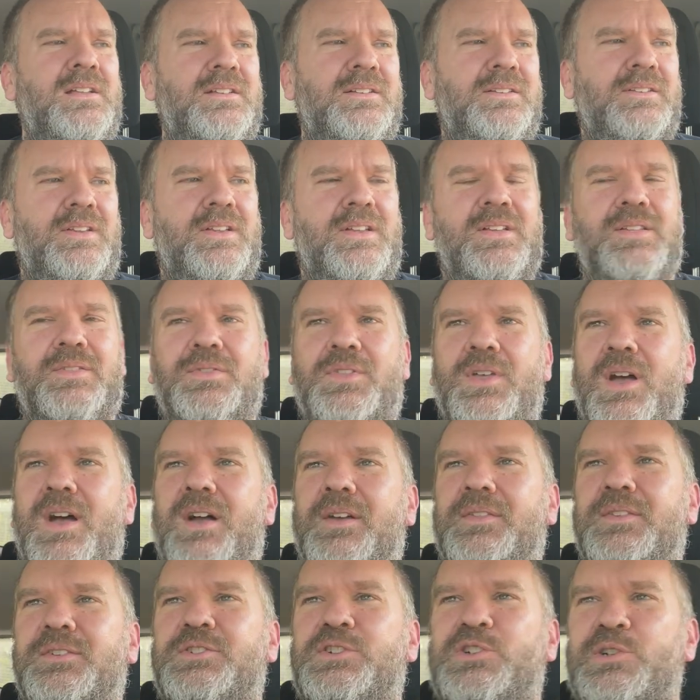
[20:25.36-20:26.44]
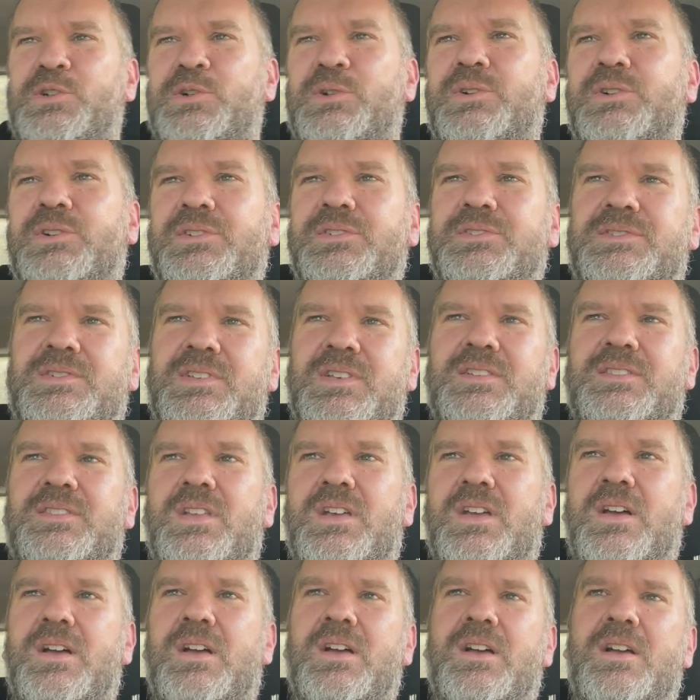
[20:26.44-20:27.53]
with uh, the Turtles and
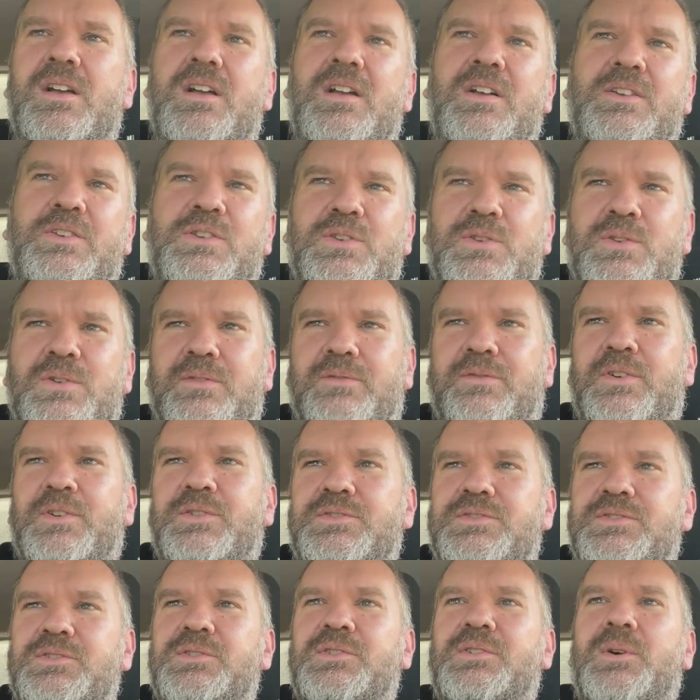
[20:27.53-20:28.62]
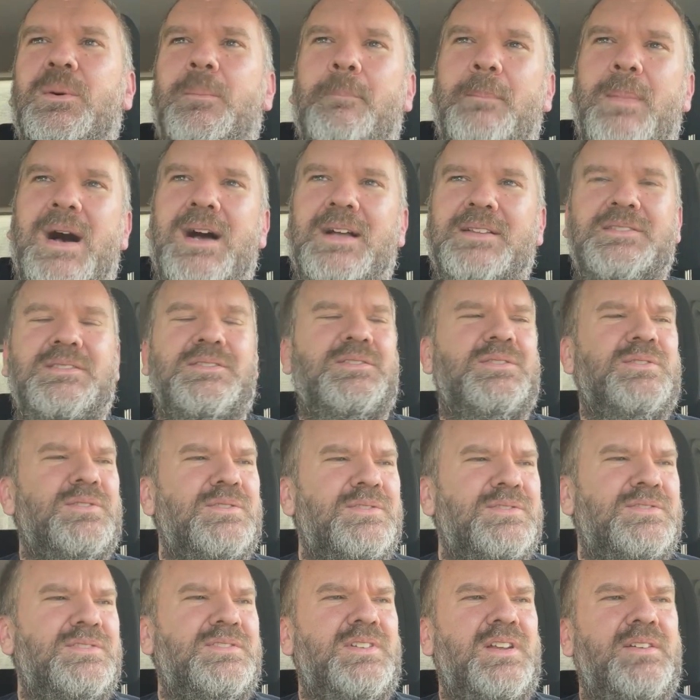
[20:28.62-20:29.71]
the Universal
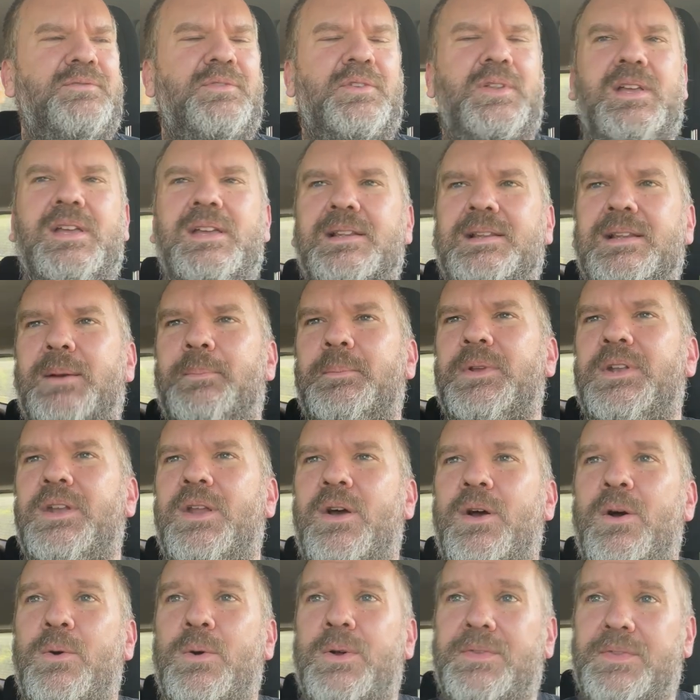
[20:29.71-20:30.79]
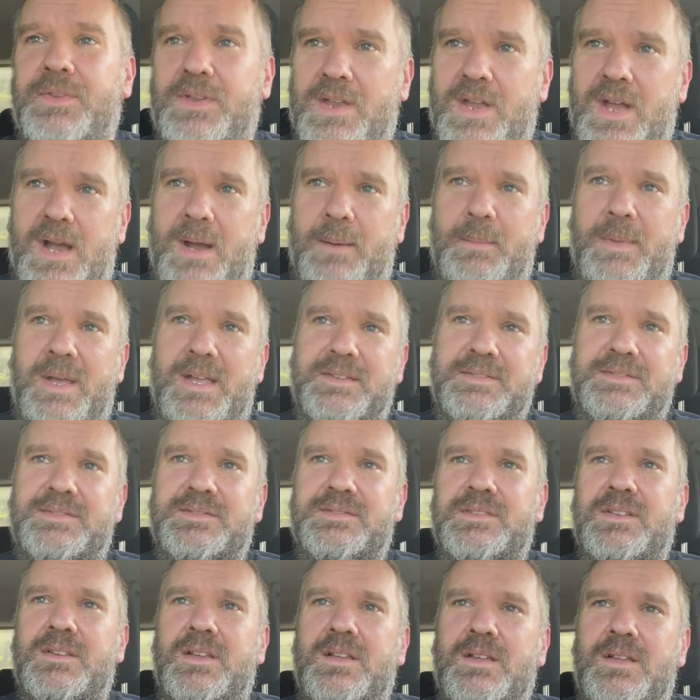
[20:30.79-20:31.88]
Monsters. Definitely let me know in the
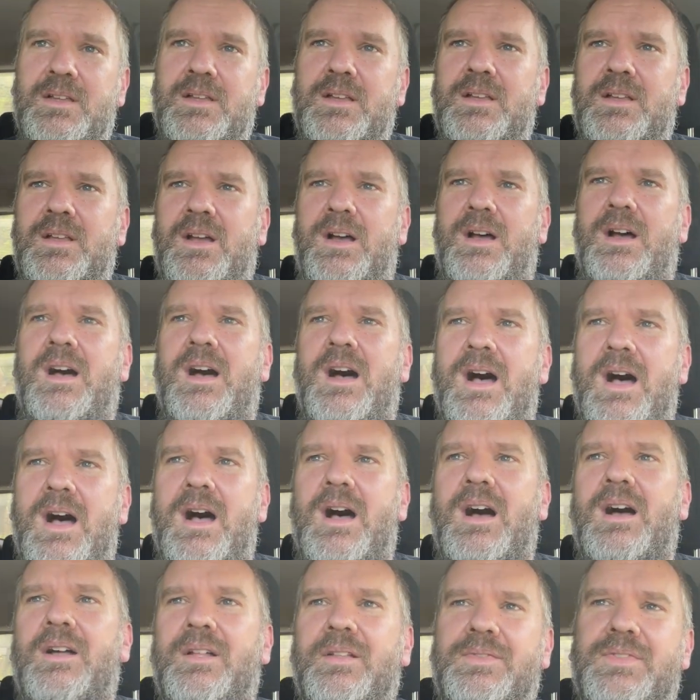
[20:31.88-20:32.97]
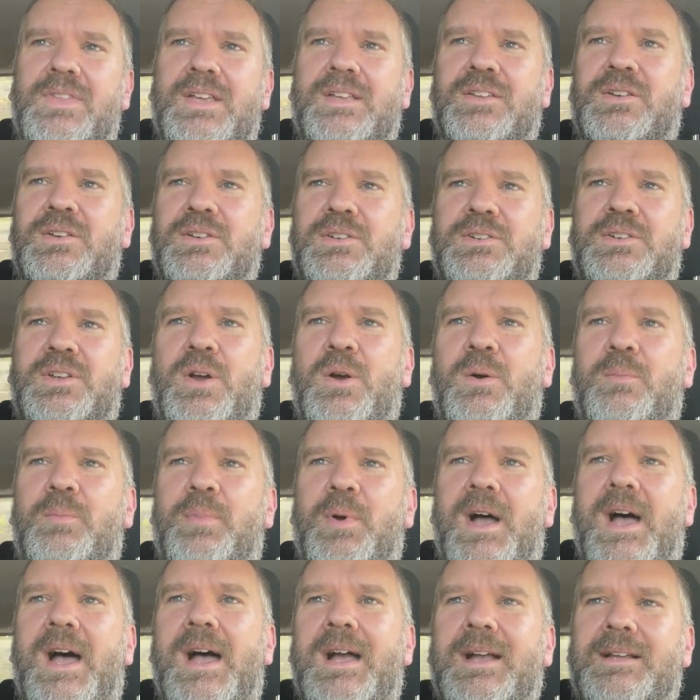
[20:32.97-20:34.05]
comments. Uh, they could go
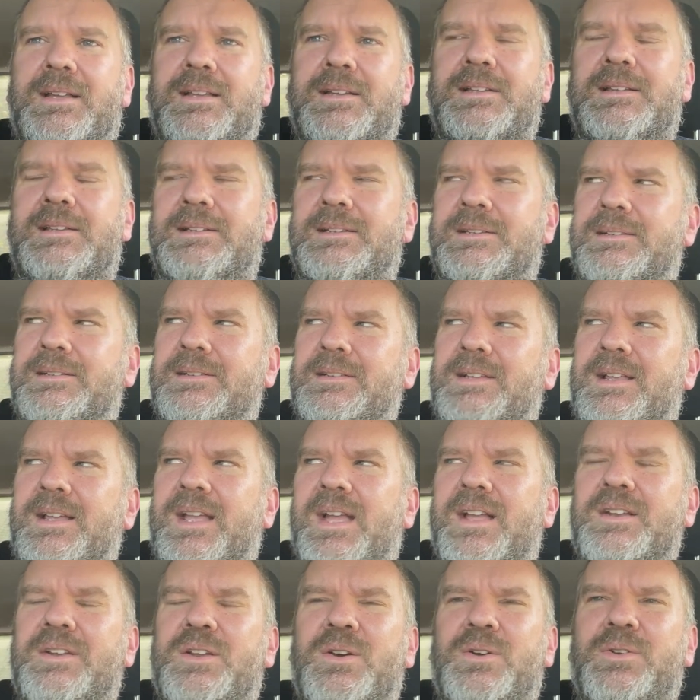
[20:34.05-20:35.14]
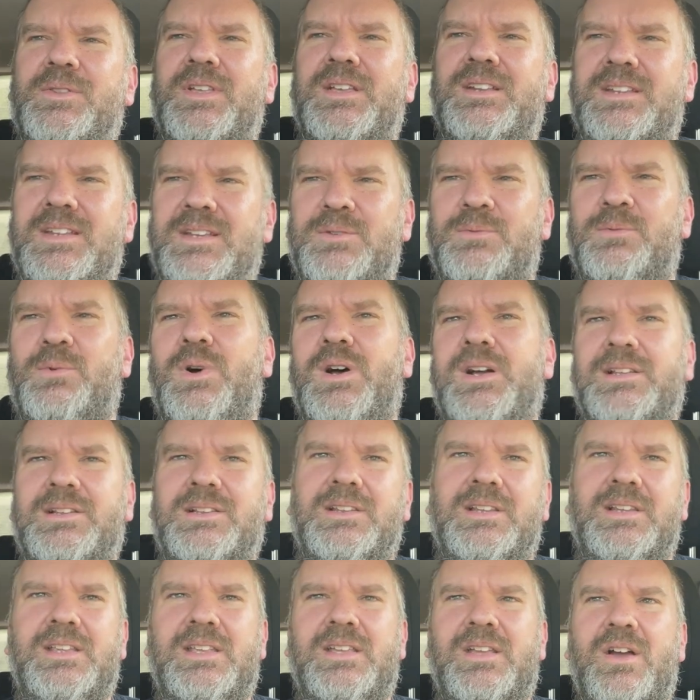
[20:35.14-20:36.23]
back, like I know they did what,
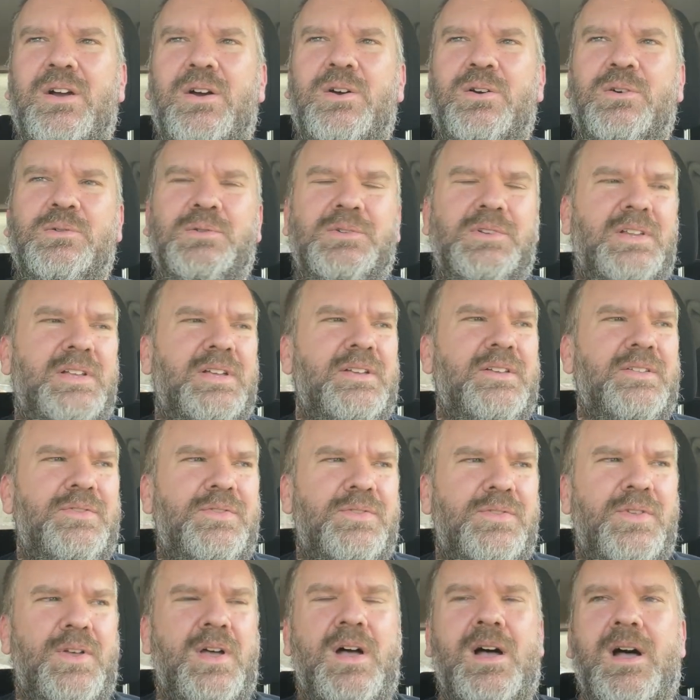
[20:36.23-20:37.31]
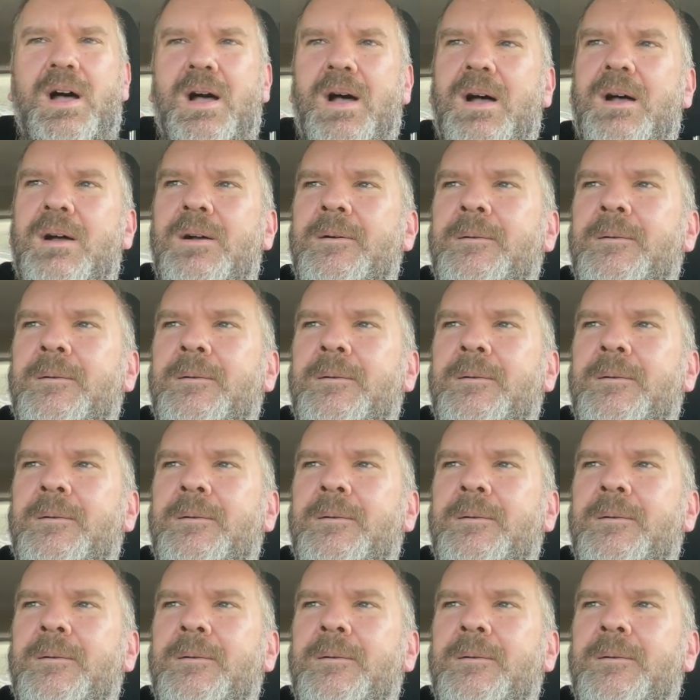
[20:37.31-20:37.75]
Leo with. Uh,